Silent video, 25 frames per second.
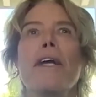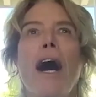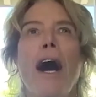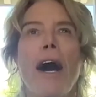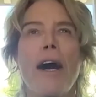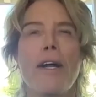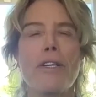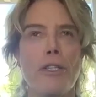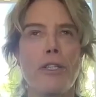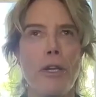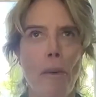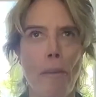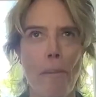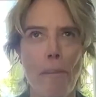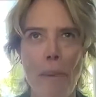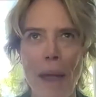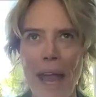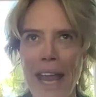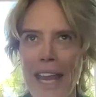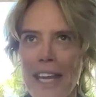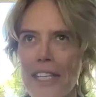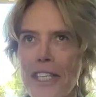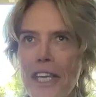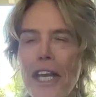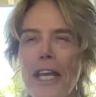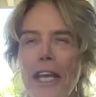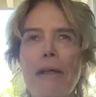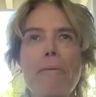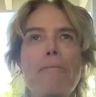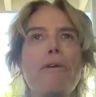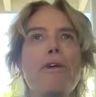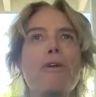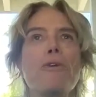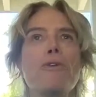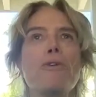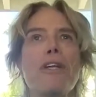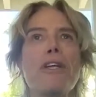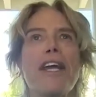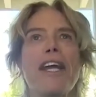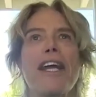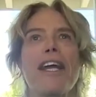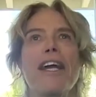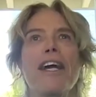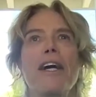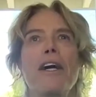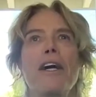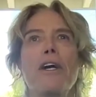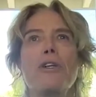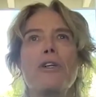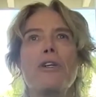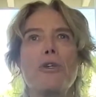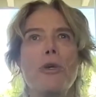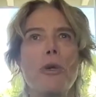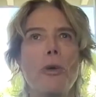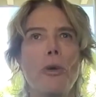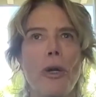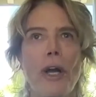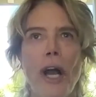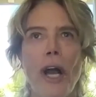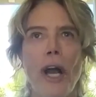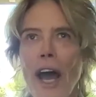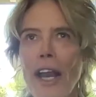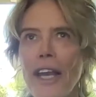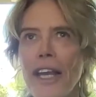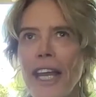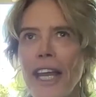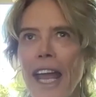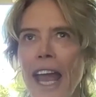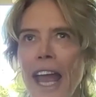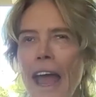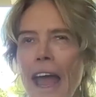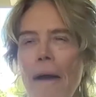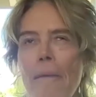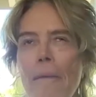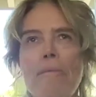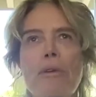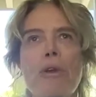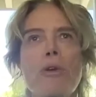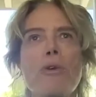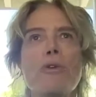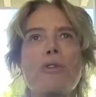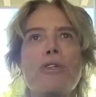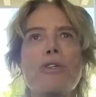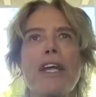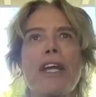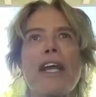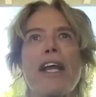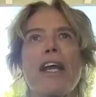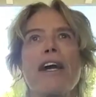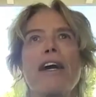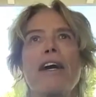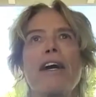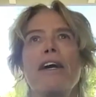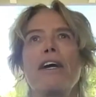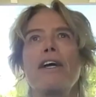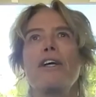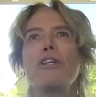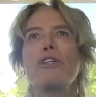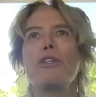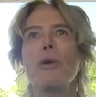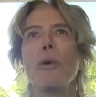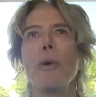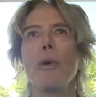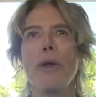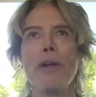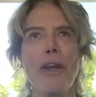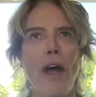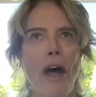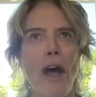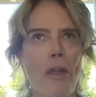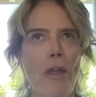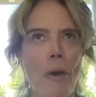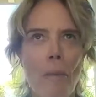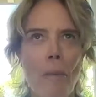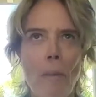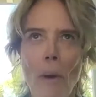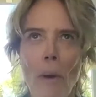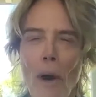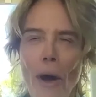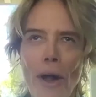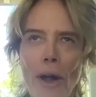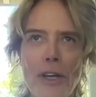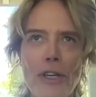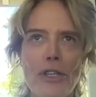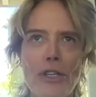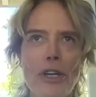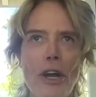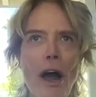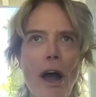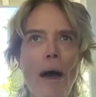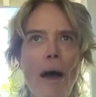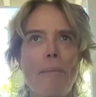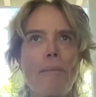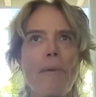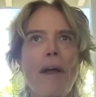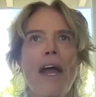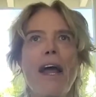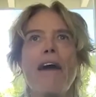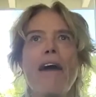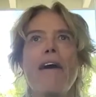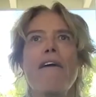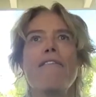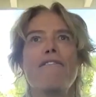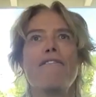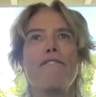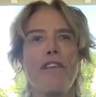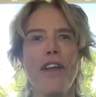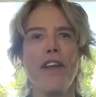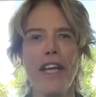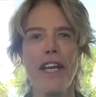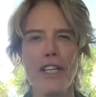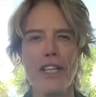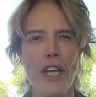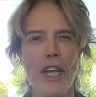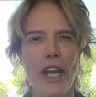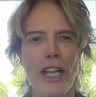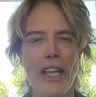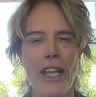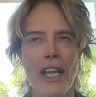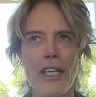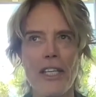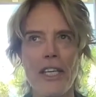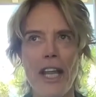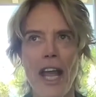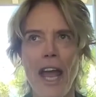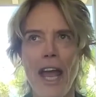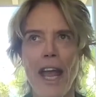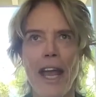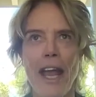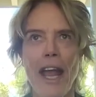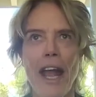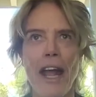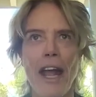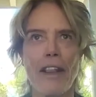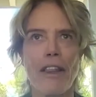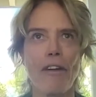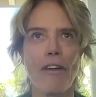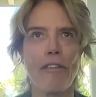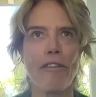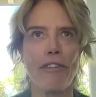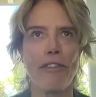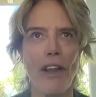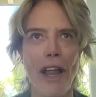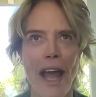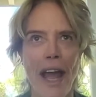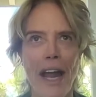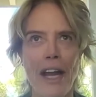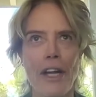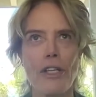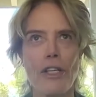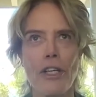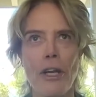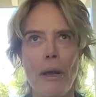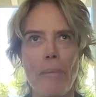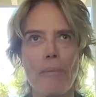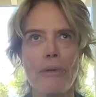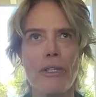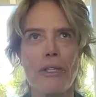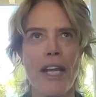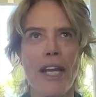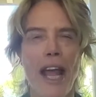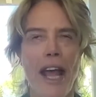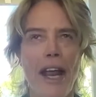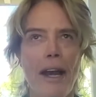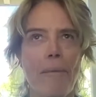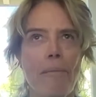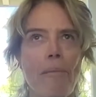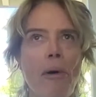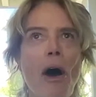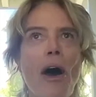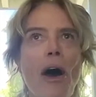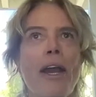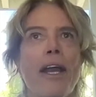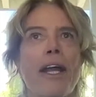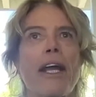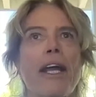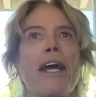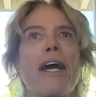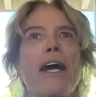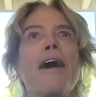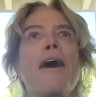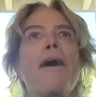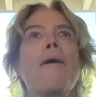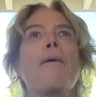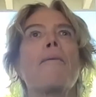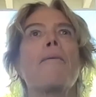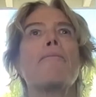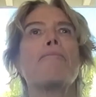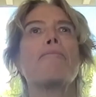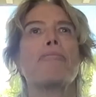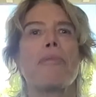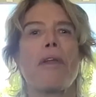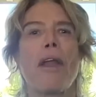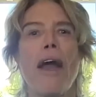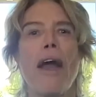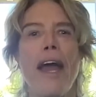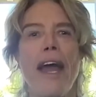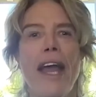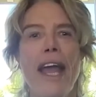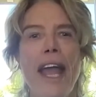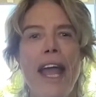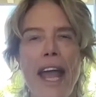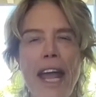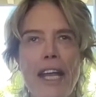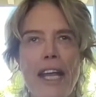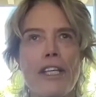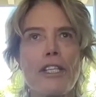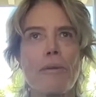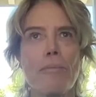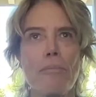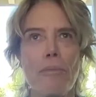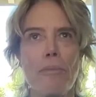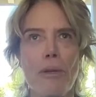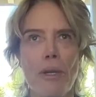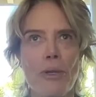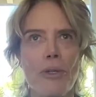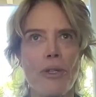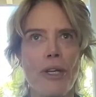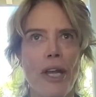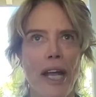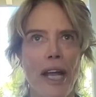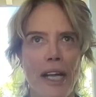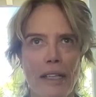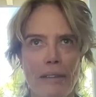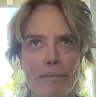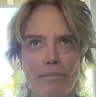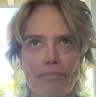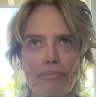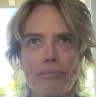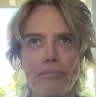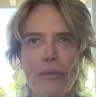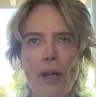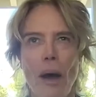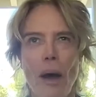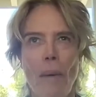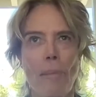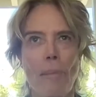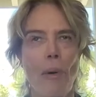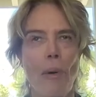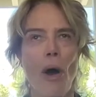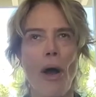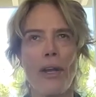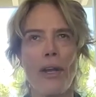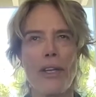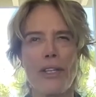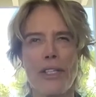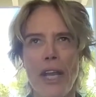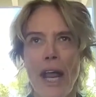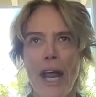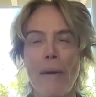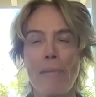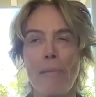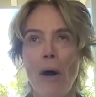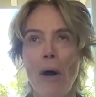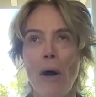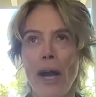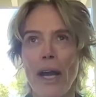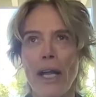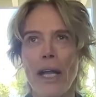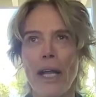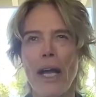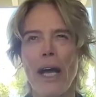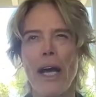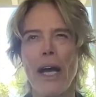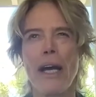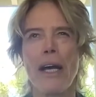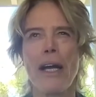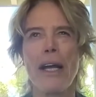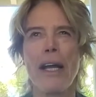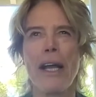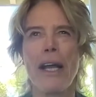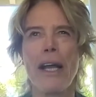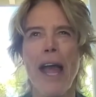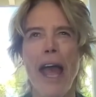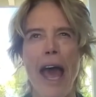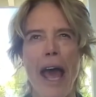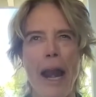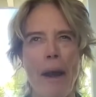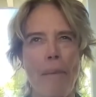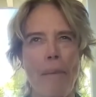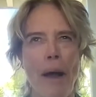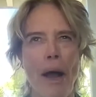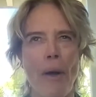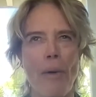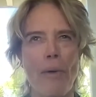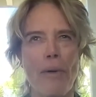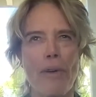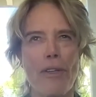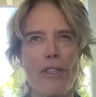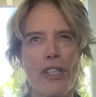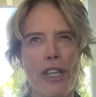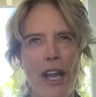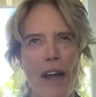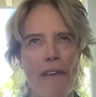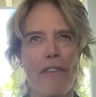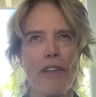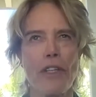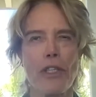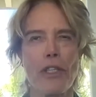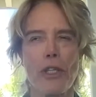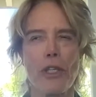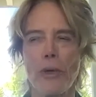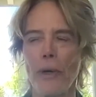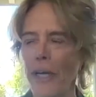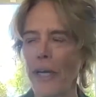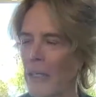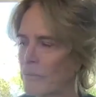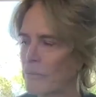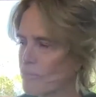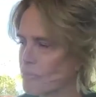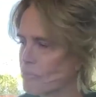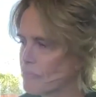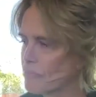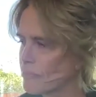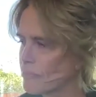to Bay City Music, to Cunningham Music, to another pawn shop, finishing the day at the flagship Santa Monica Ace Music up on Santa Monica at about 7th Street.